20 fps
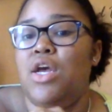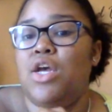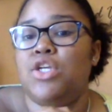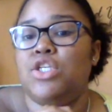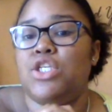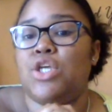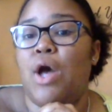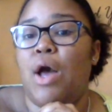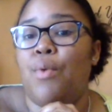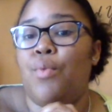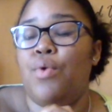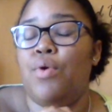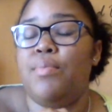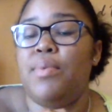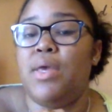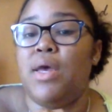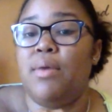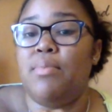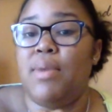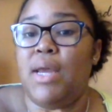So I will
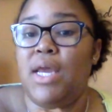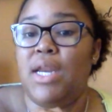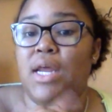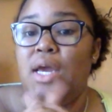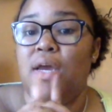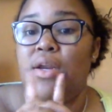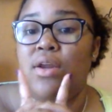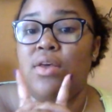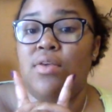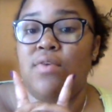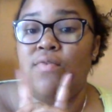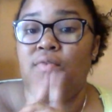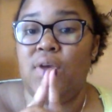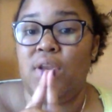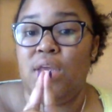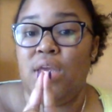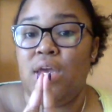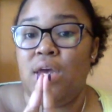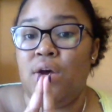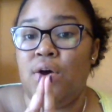be updating another
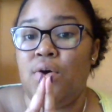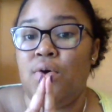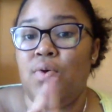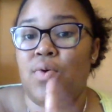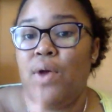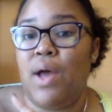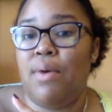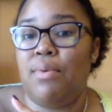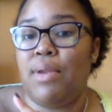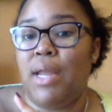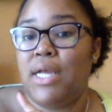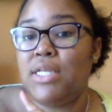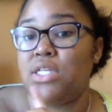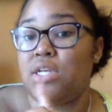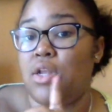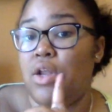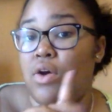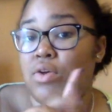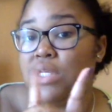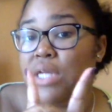video. I would like to
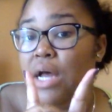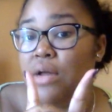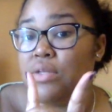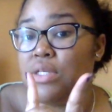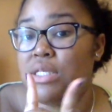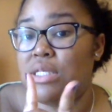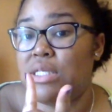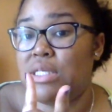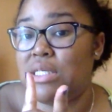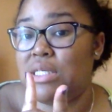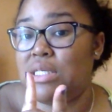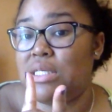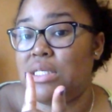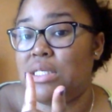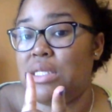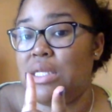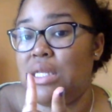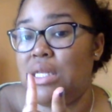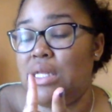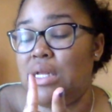close out
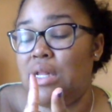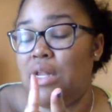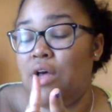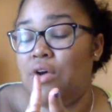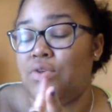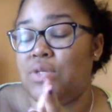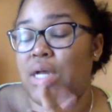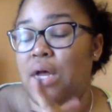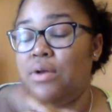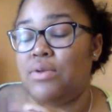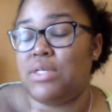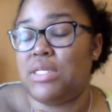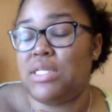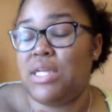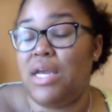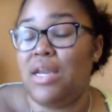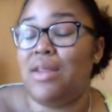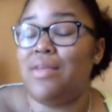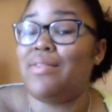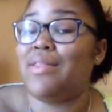
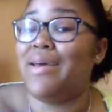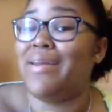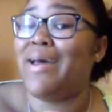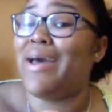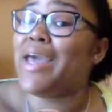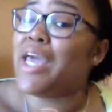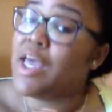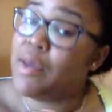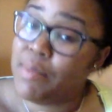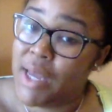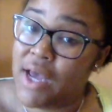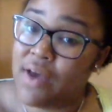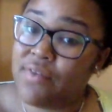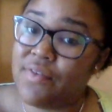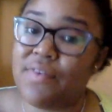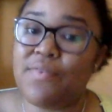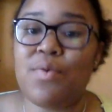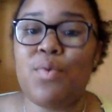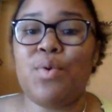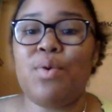stating that I am down
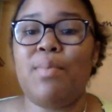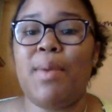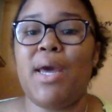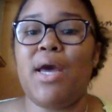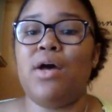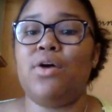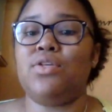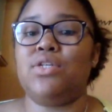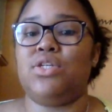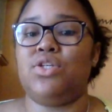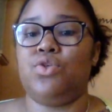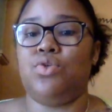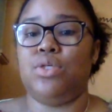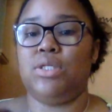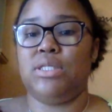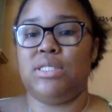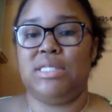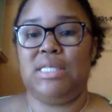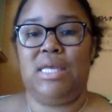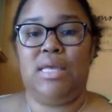51 pounds. As you
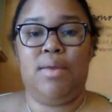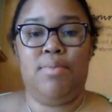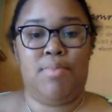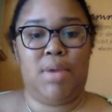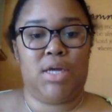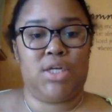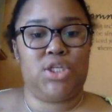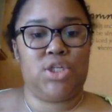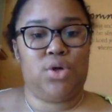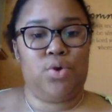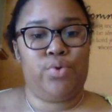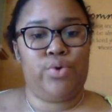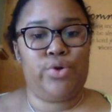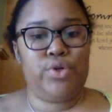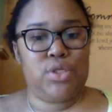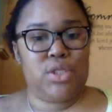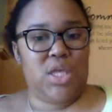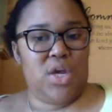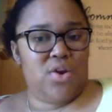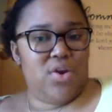can see, my
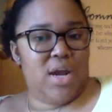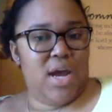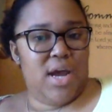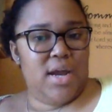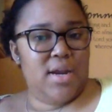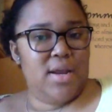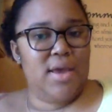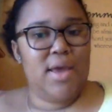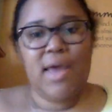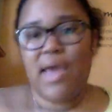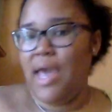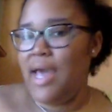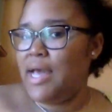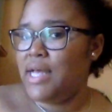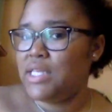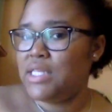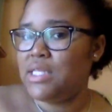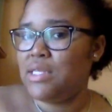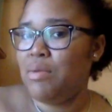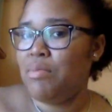shoulders, they're
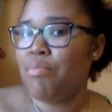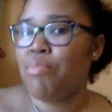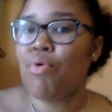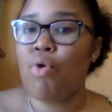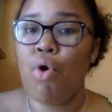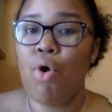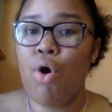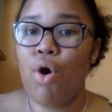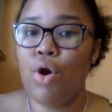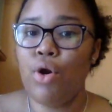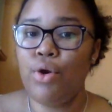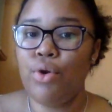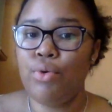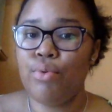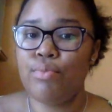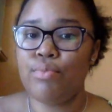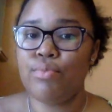not as broad.